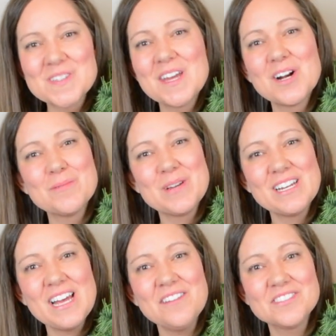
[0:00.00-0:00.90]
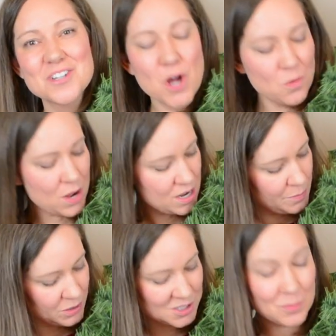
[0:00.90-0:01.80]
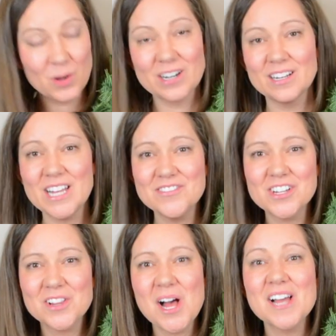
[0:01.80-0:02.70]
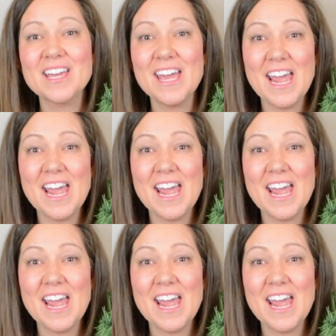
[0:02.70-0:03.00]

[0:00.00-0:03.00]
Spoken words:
in our PDF to know what numbers to put at 11 o'clock,